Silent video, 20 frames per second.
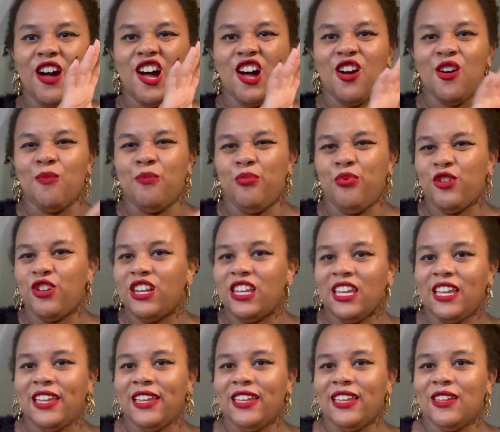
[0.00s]
a
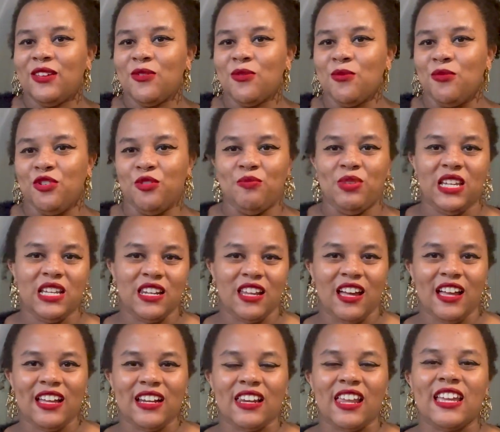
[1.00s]
bully would be
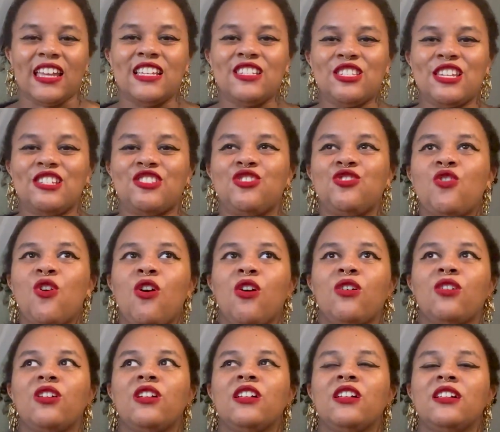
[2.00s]
like like it's it's
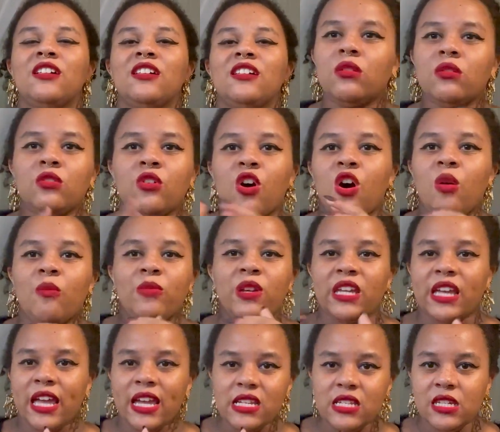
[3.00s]
not
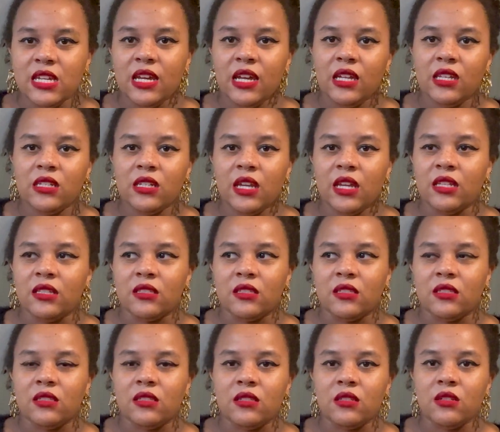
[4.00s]
complicated
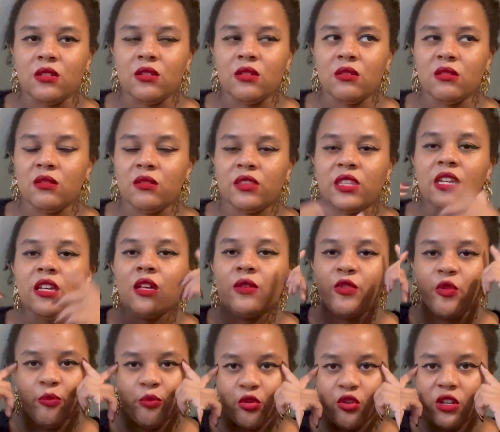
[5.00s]
it's think of
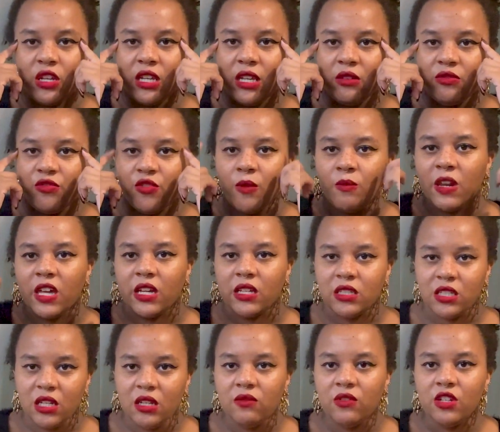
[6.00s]
a bully from like a
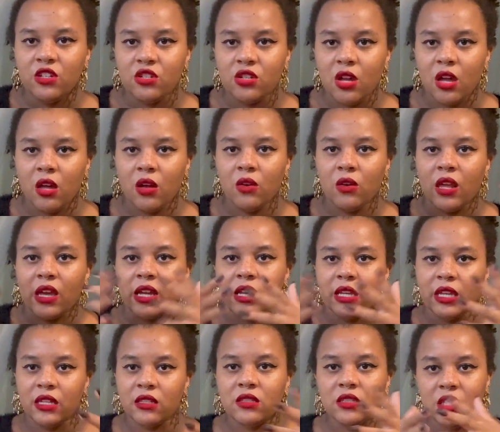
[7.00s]
tv show like a
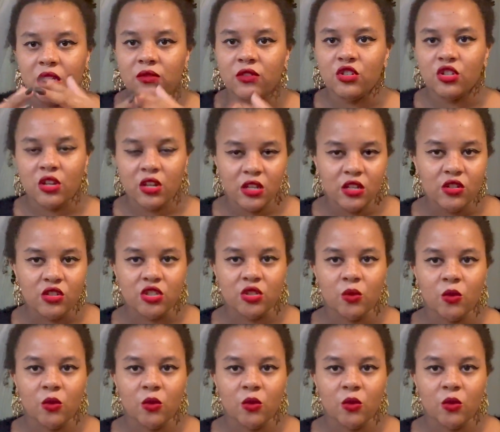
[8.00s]
kids tv show that you used to